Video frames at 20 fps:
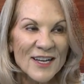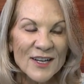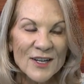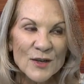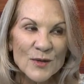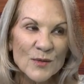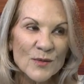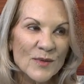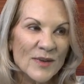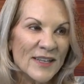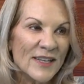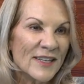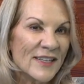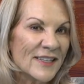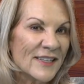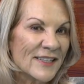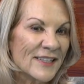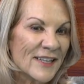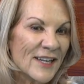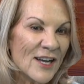
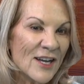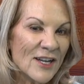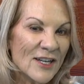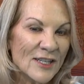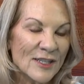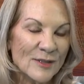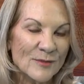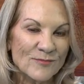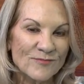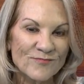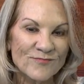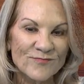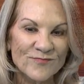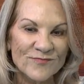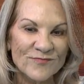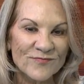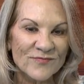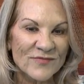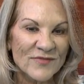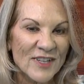We um,
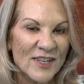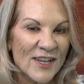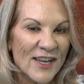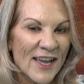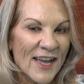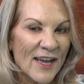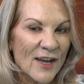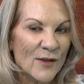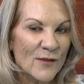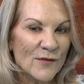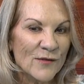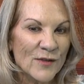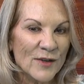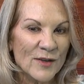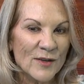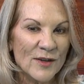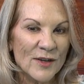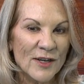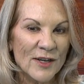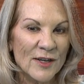have
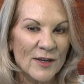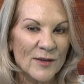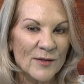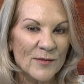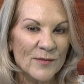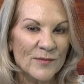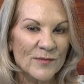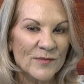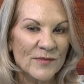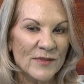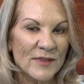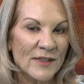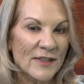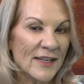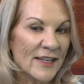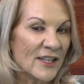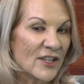um, like